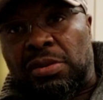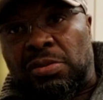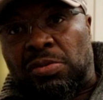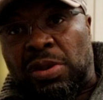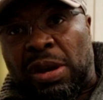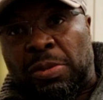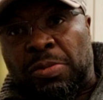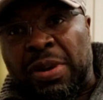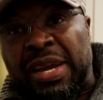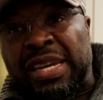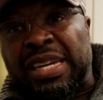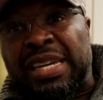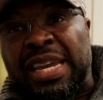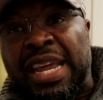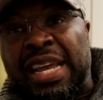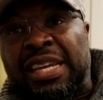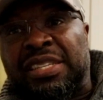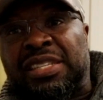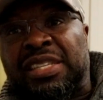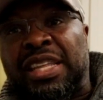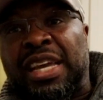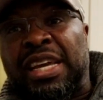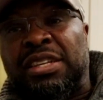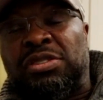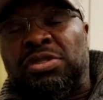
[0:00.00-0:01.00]
I went
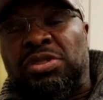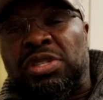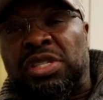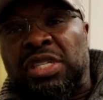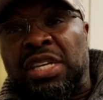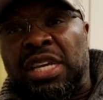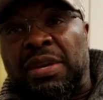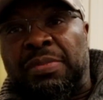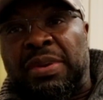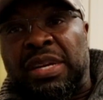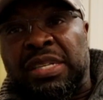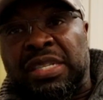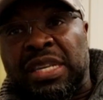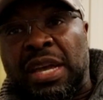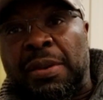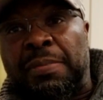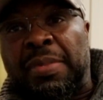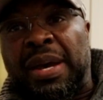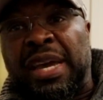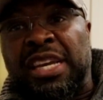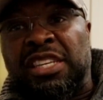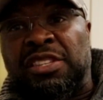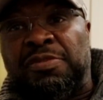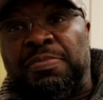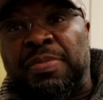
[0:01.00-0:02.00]
next day to see him. I sat
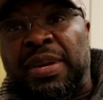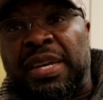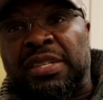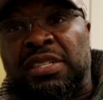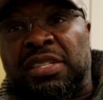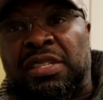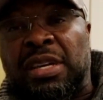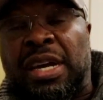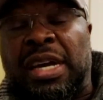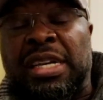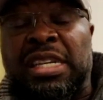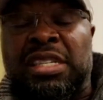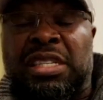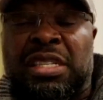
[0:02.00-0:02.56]
by his bedside.